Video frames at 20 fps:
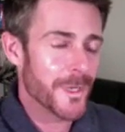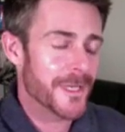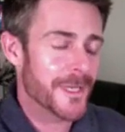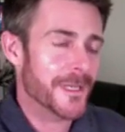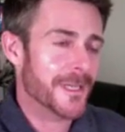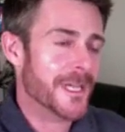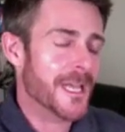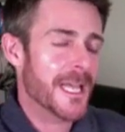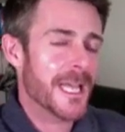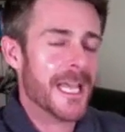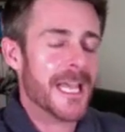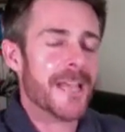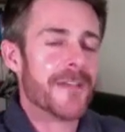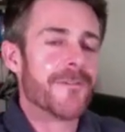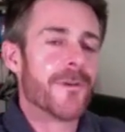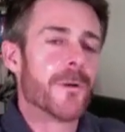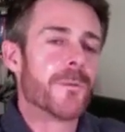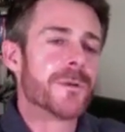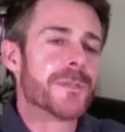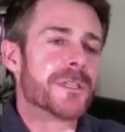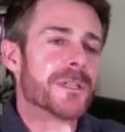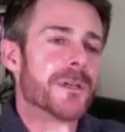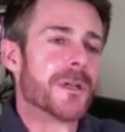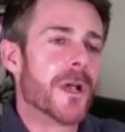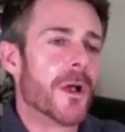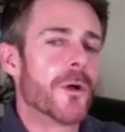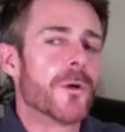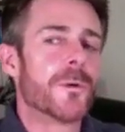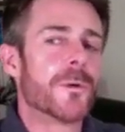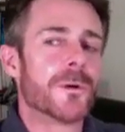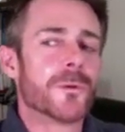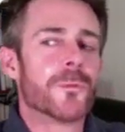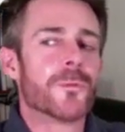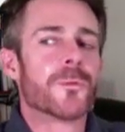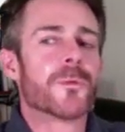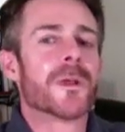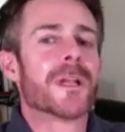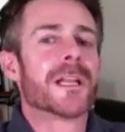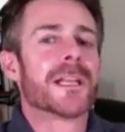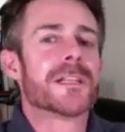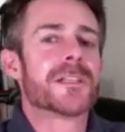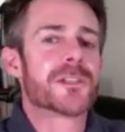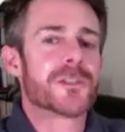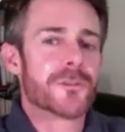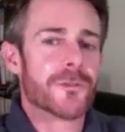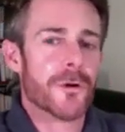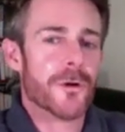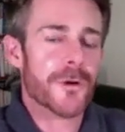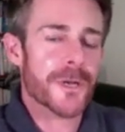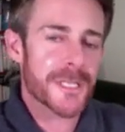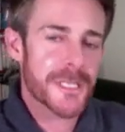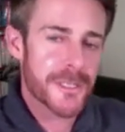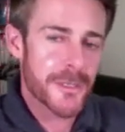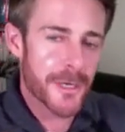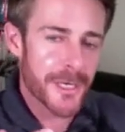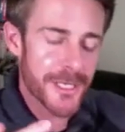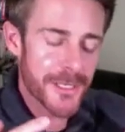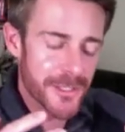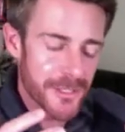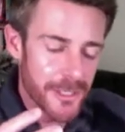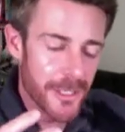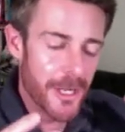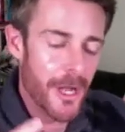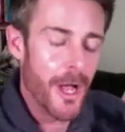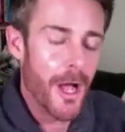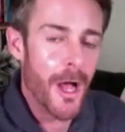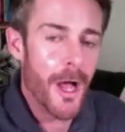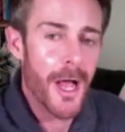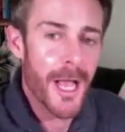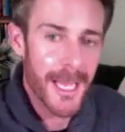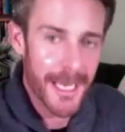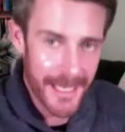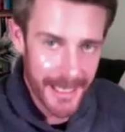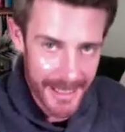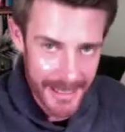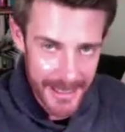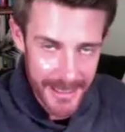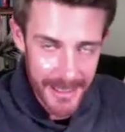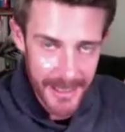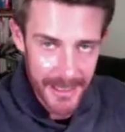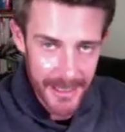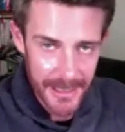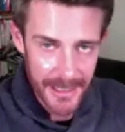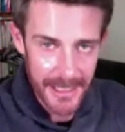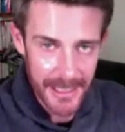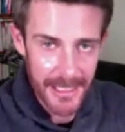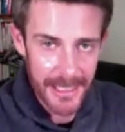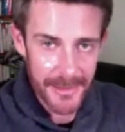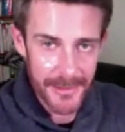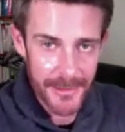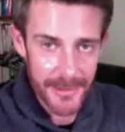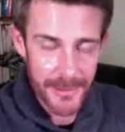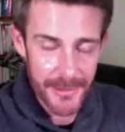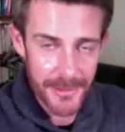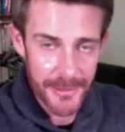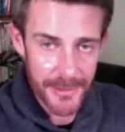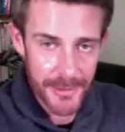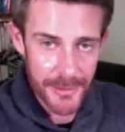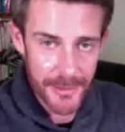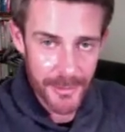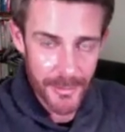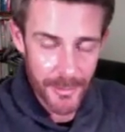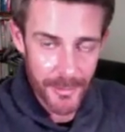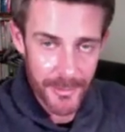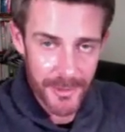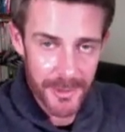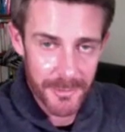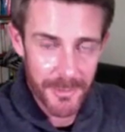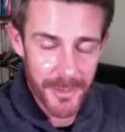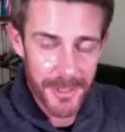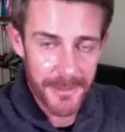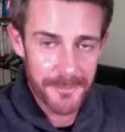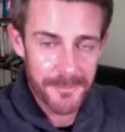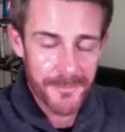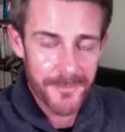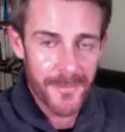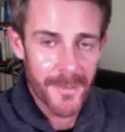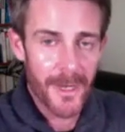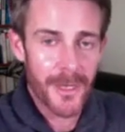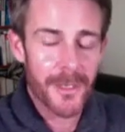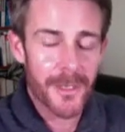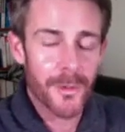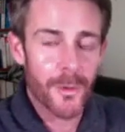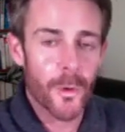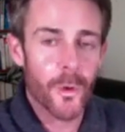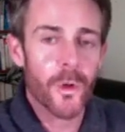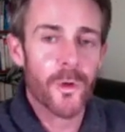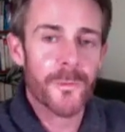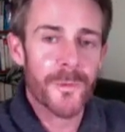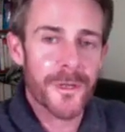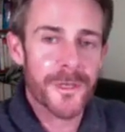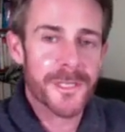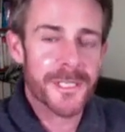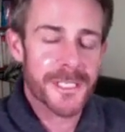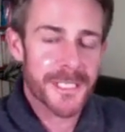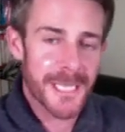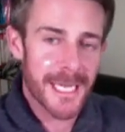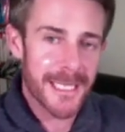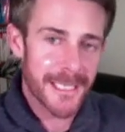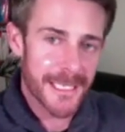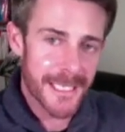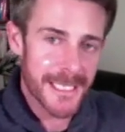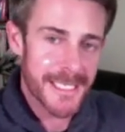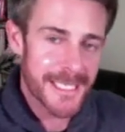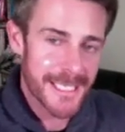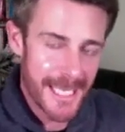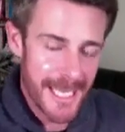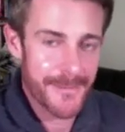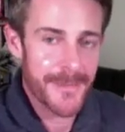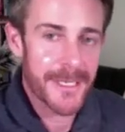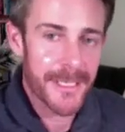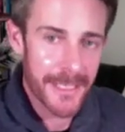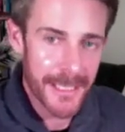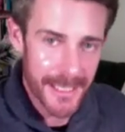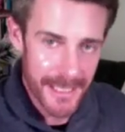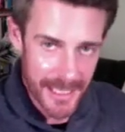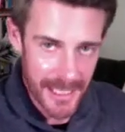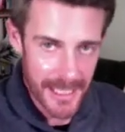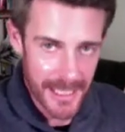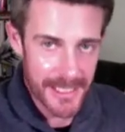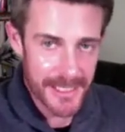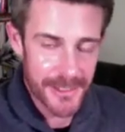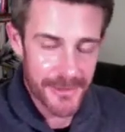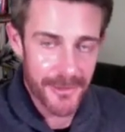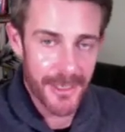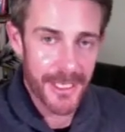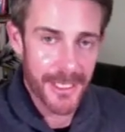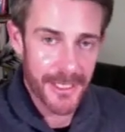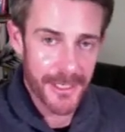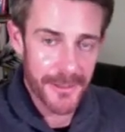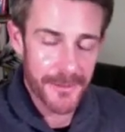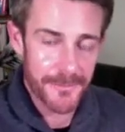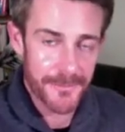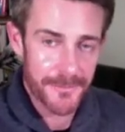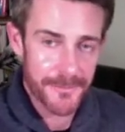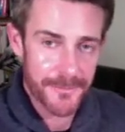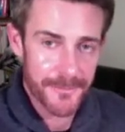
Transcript: We could, if I was to go really strong, it's not entirely uh, the, the truth, but I could almost say that it's chemically castrating you.